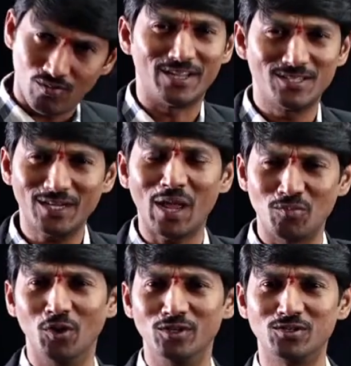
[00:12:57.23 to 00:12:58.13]
What is it
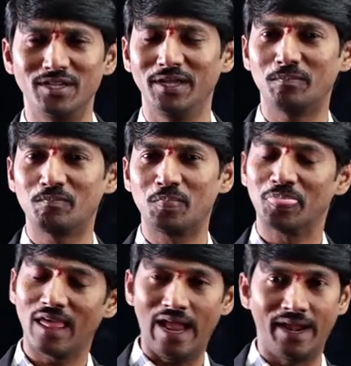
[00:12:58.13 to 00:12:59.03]
I'm going to take?
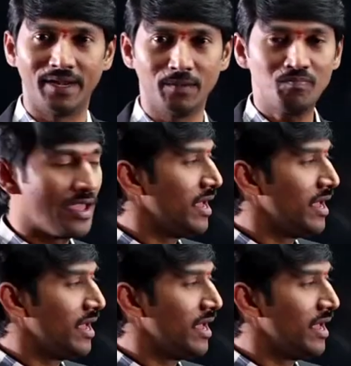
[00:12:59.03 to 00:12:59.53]
And